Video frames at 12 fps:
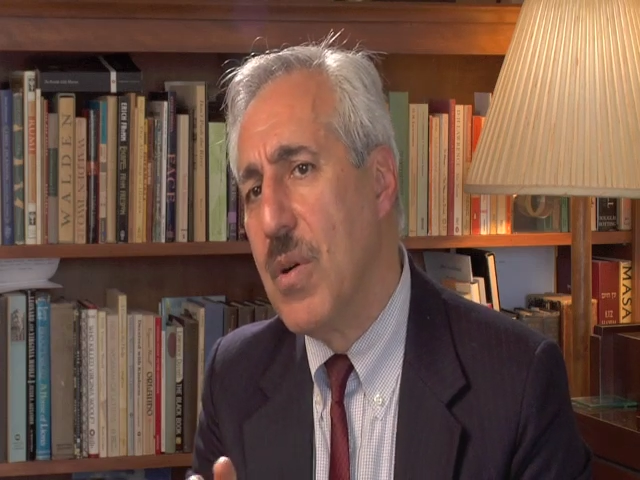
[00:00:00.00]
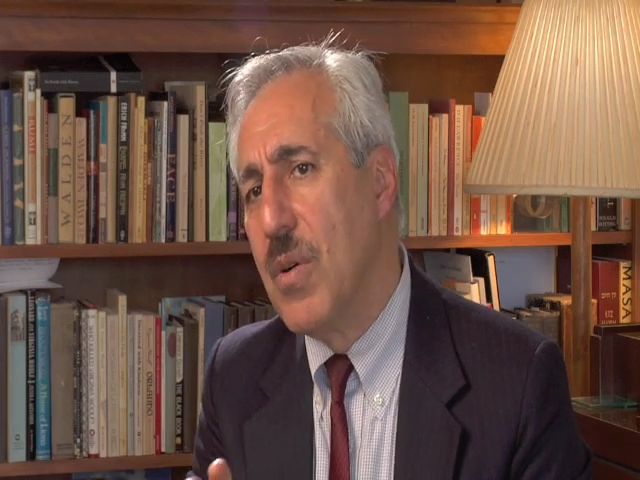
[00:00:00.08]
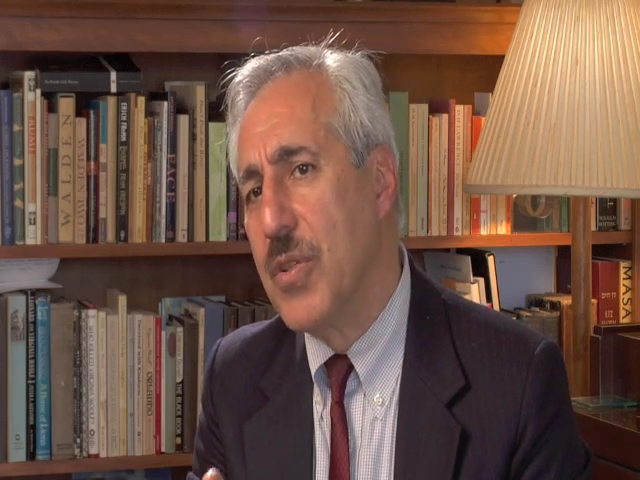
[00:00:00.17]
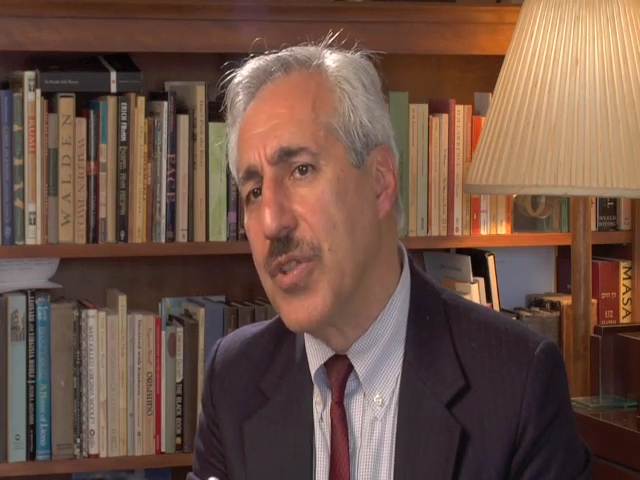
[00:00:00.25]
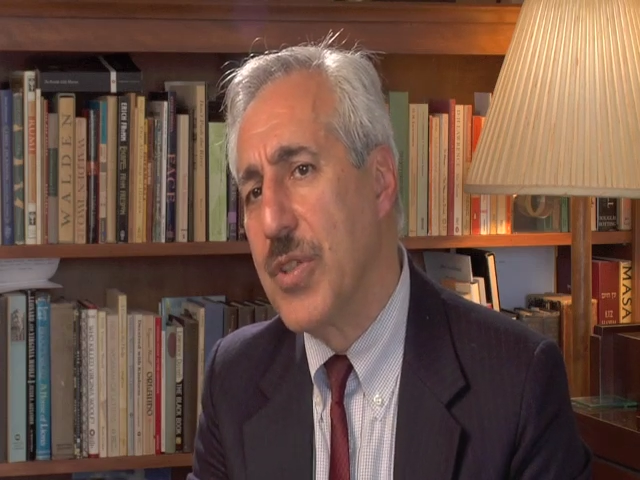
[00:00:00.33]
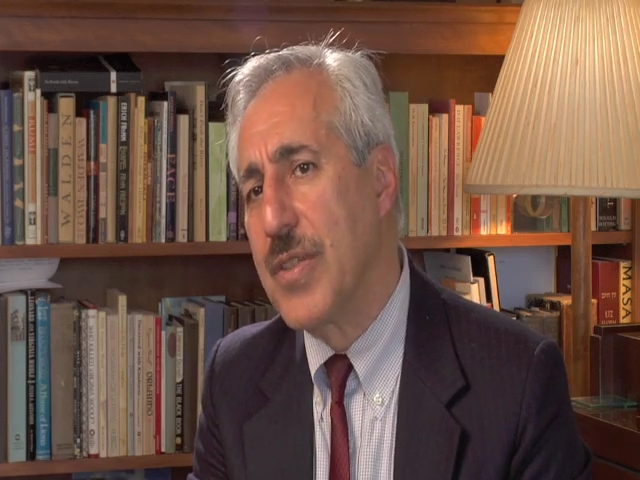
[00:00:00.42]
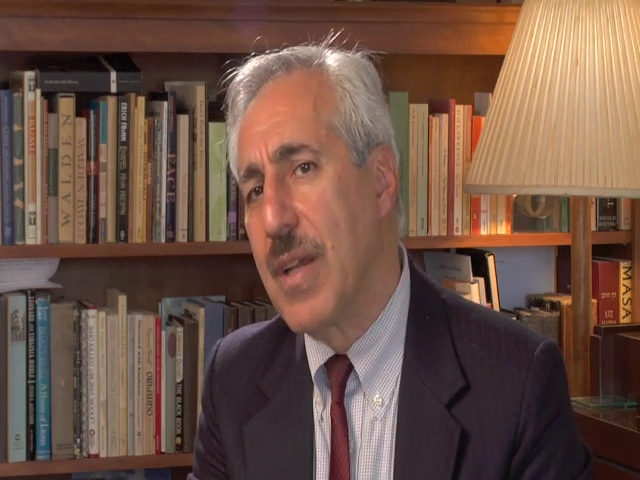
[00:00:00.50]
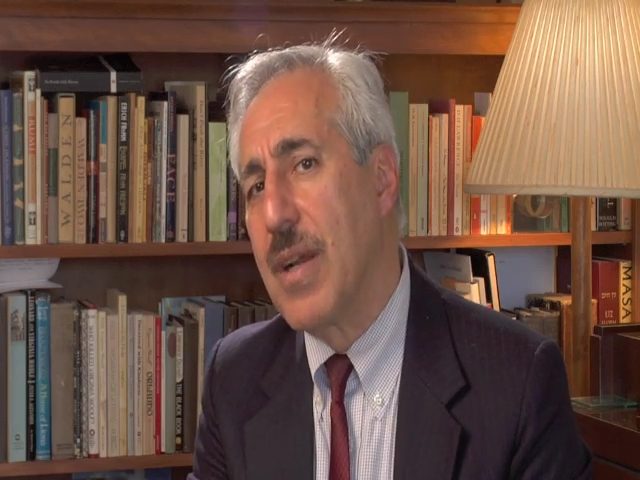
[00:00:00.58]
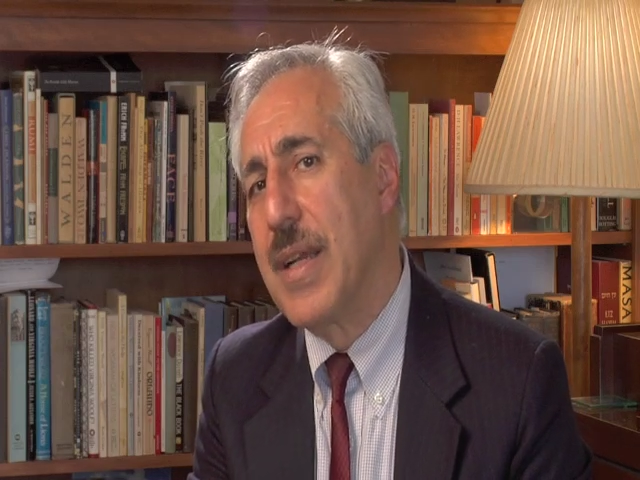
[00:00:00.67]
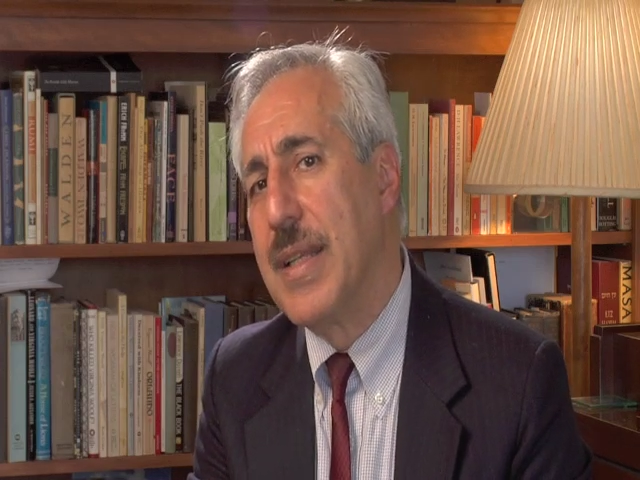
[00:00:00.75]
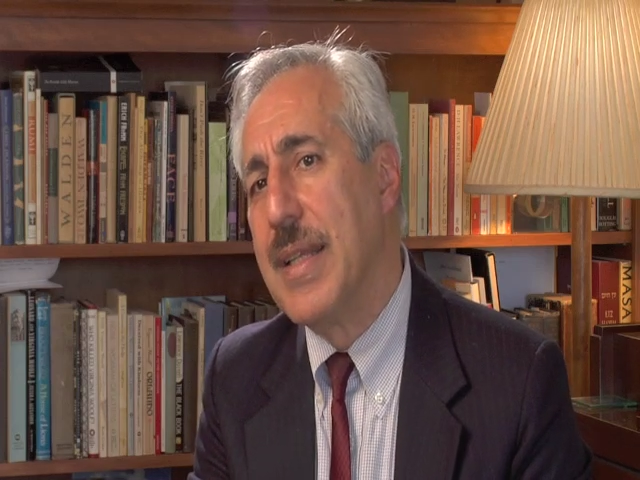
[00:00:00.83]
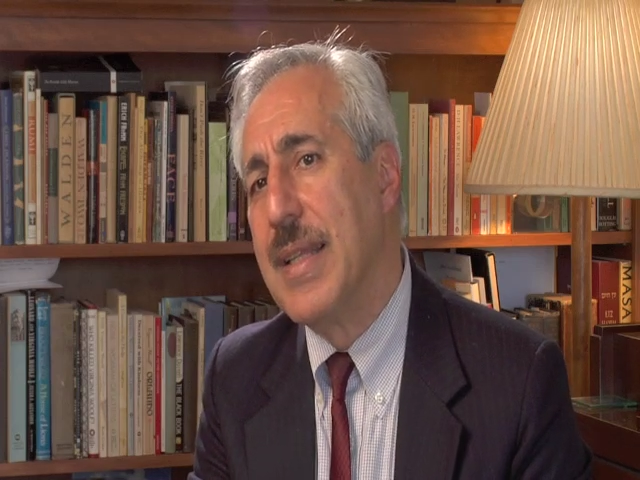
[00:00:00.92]

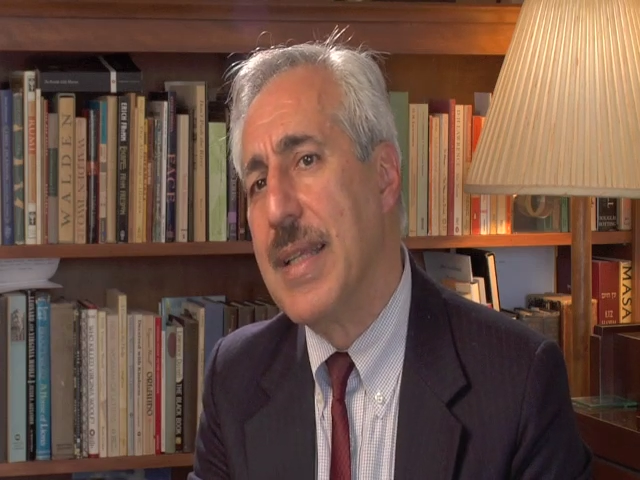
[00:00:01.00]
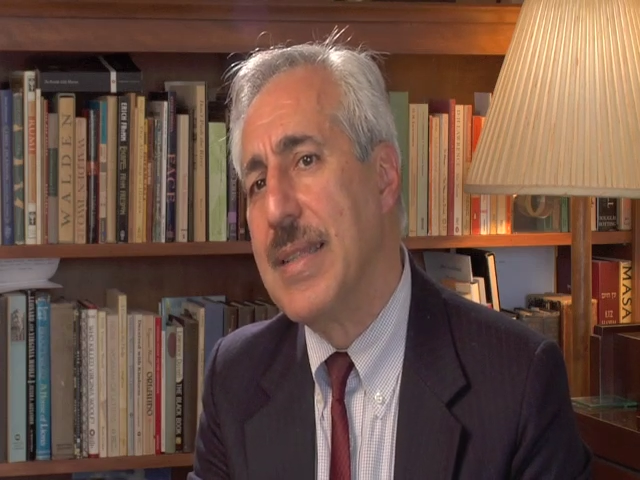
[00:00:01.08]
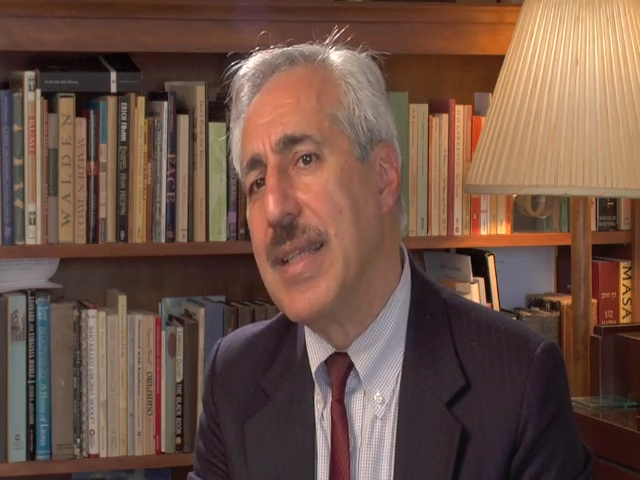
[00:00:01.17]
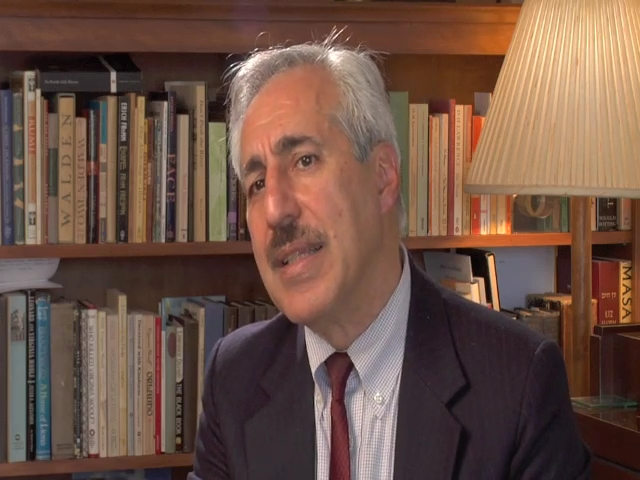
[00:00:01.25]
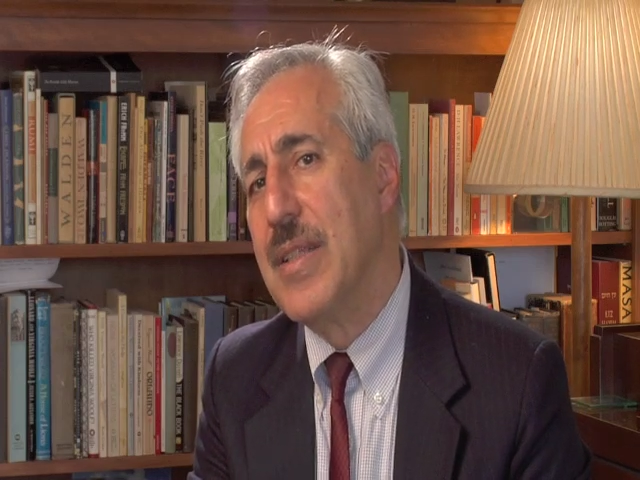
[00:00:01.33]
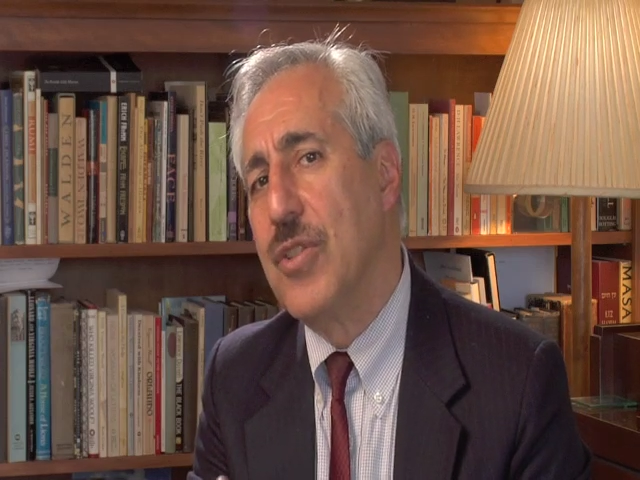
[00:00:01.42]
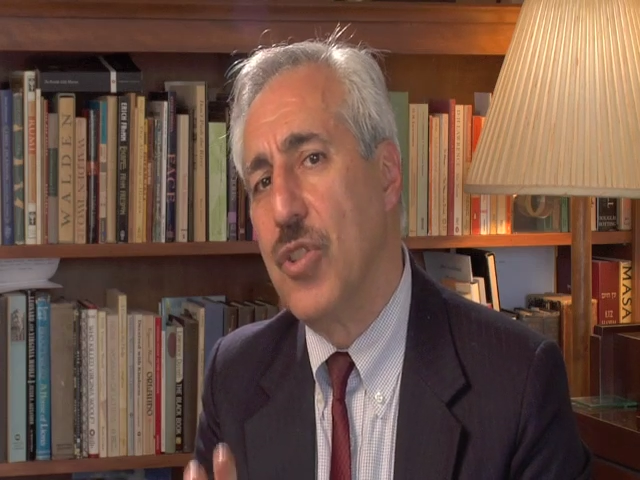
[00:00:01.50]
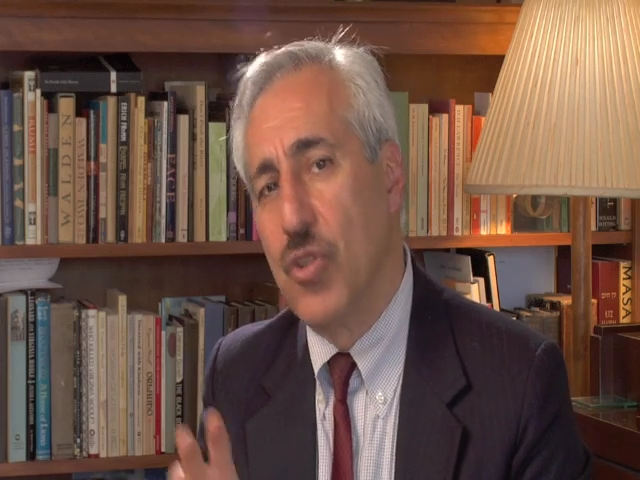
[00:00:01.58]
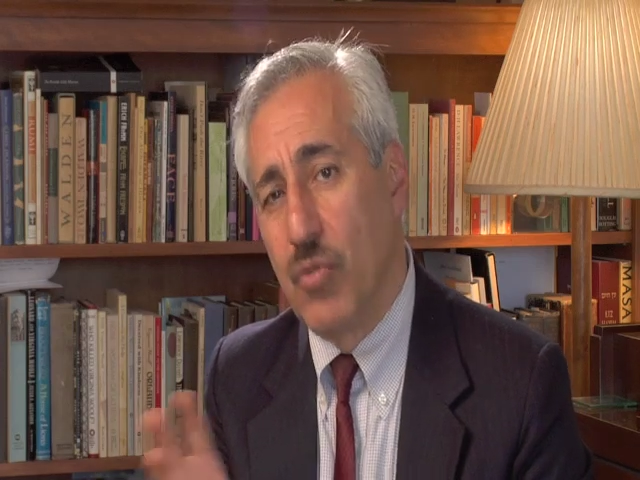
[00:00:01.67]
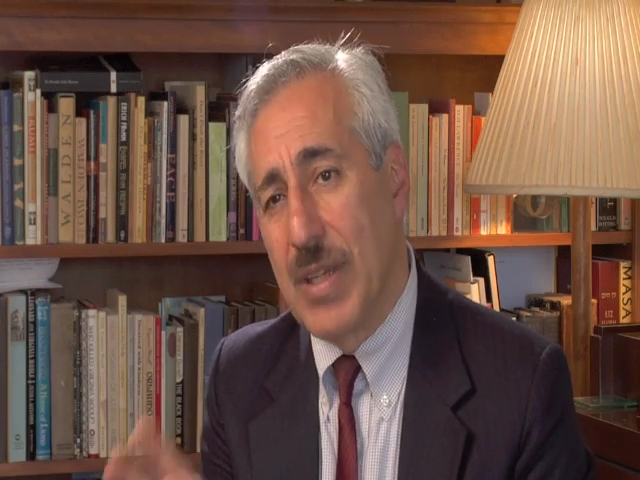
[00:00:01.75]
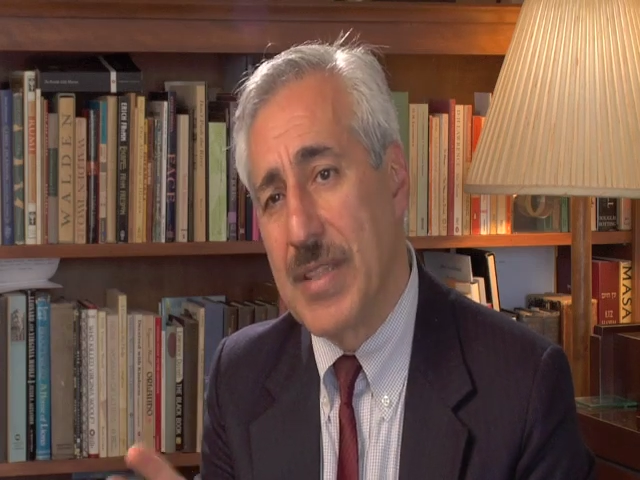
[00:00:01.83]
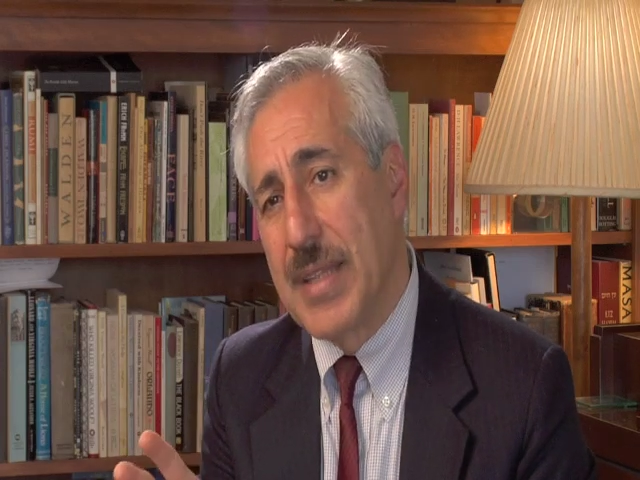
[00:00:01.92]
society that tended to
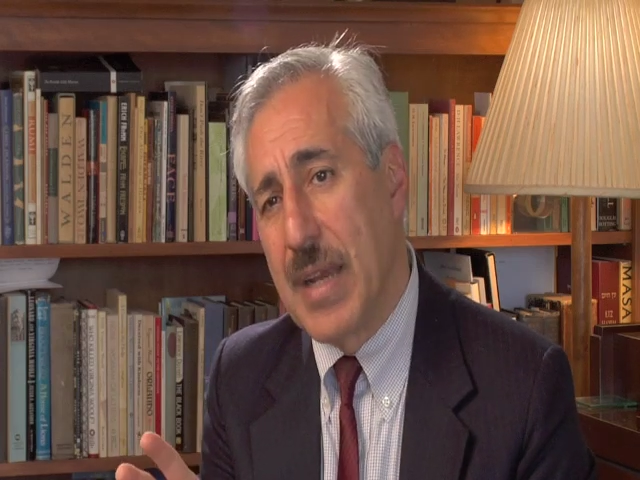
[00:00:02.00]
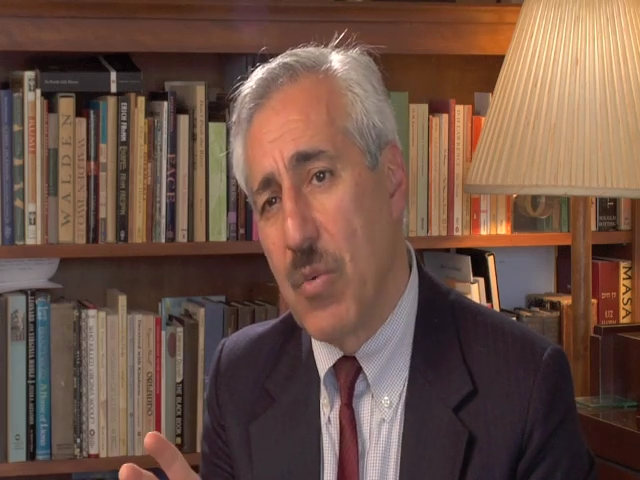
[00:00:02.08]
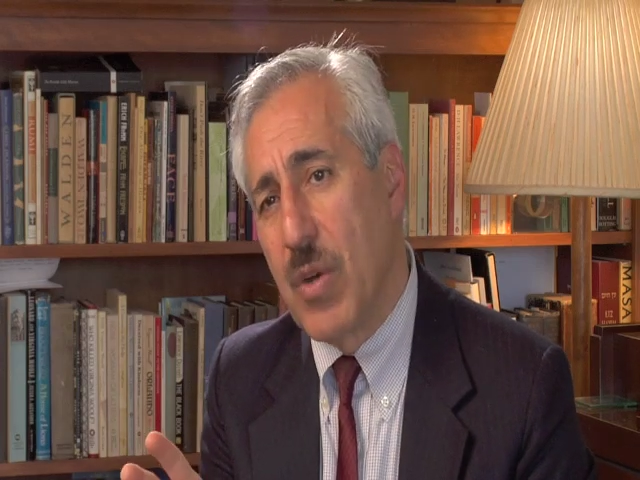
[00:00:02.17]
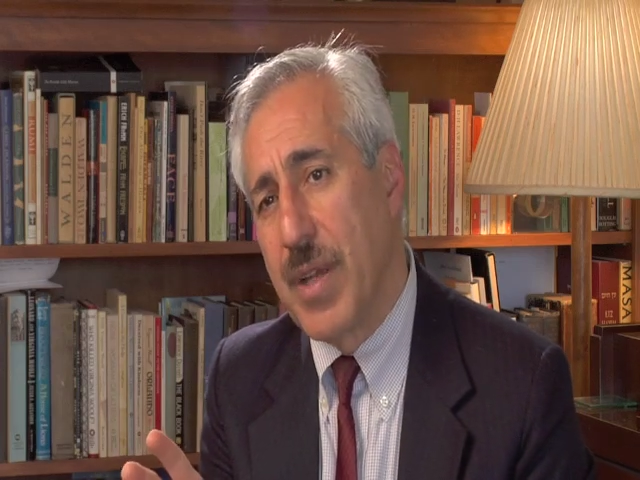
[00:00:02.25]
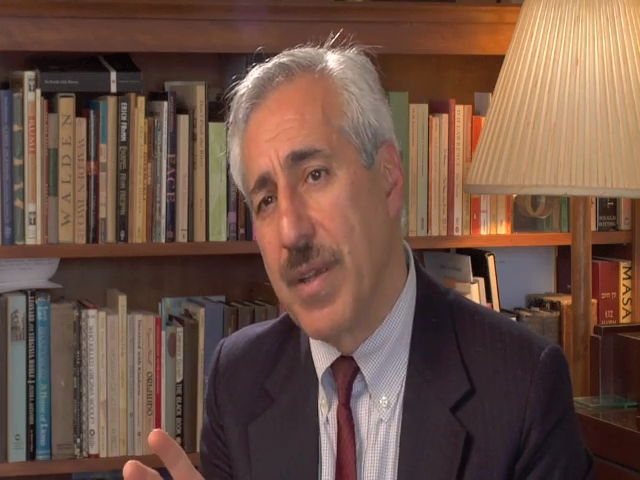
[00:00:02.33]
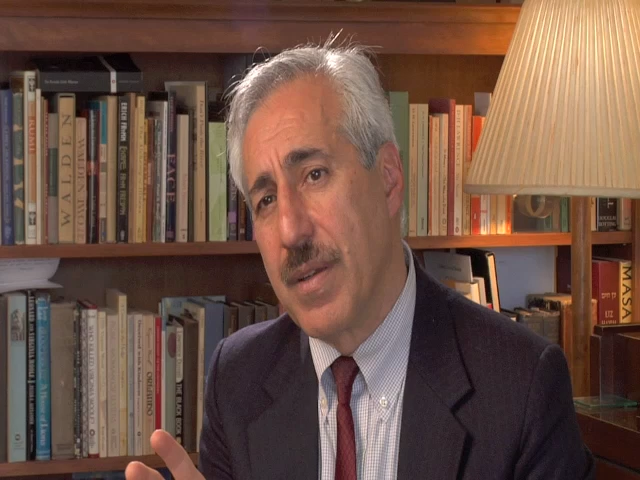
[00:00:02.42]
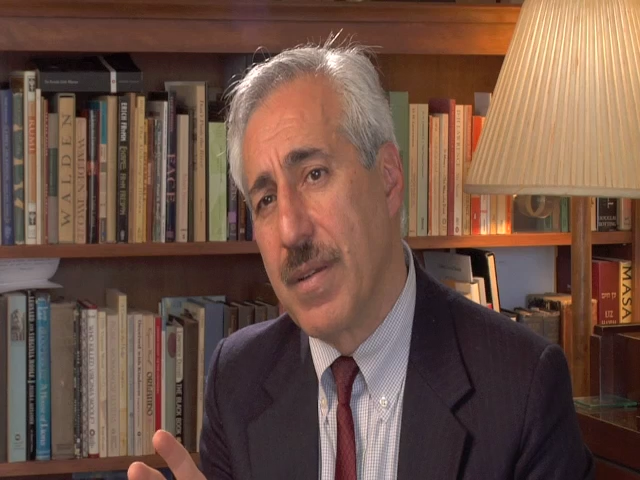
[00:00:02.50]
dress that way.